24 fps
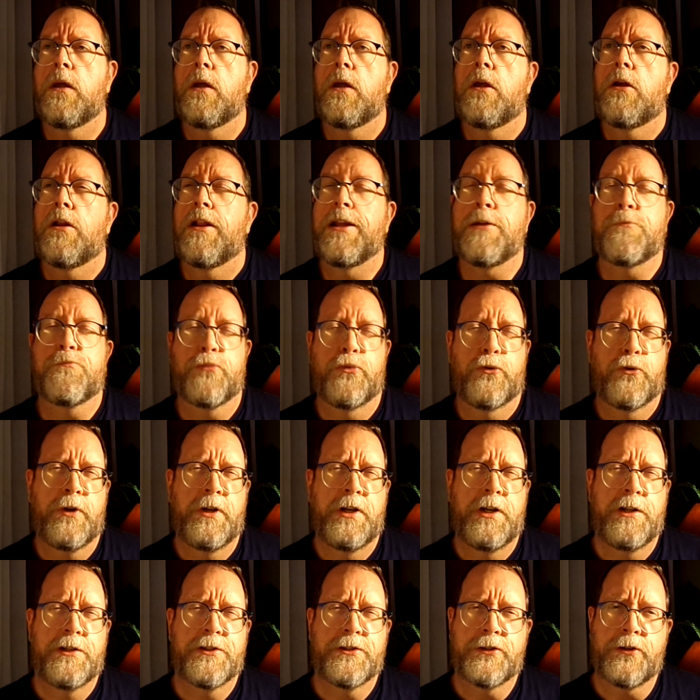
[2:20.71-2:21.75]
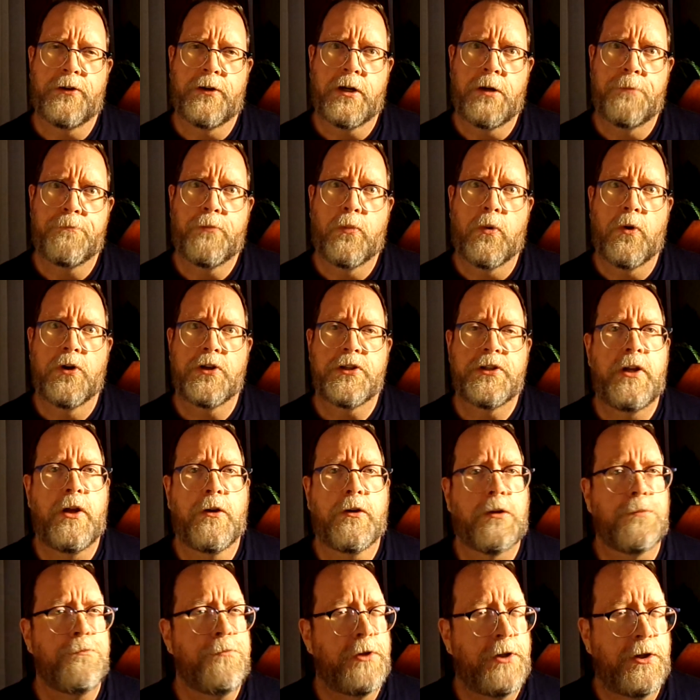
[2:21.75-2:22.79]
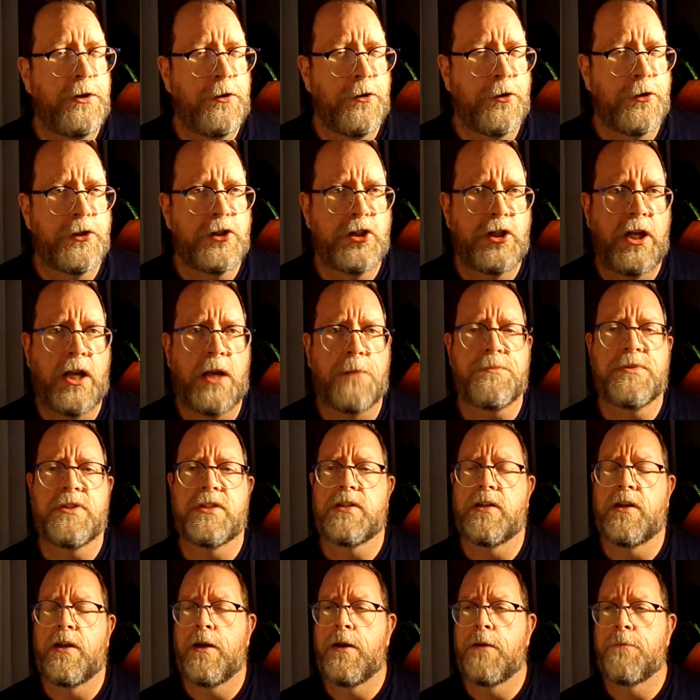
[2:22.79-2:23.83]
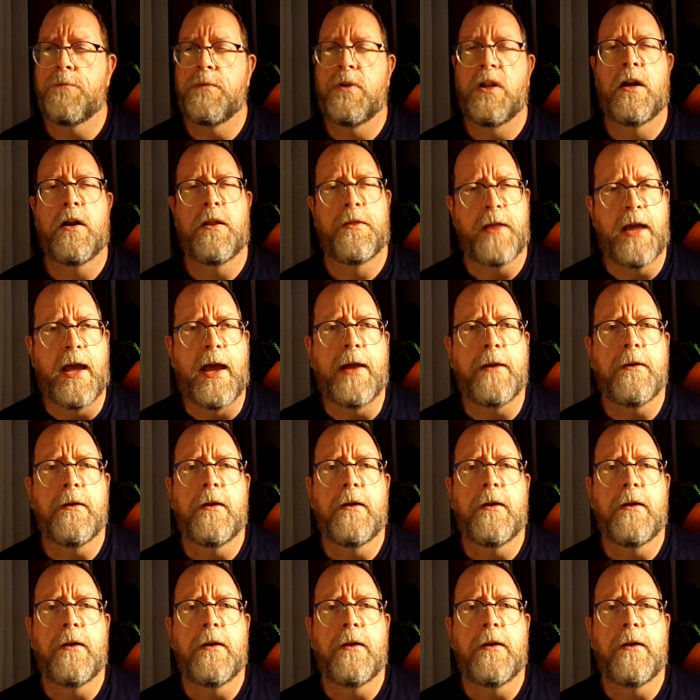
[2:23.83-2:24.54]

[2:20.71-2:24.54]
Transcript: like printed circuit boards, no computer chips, none of that.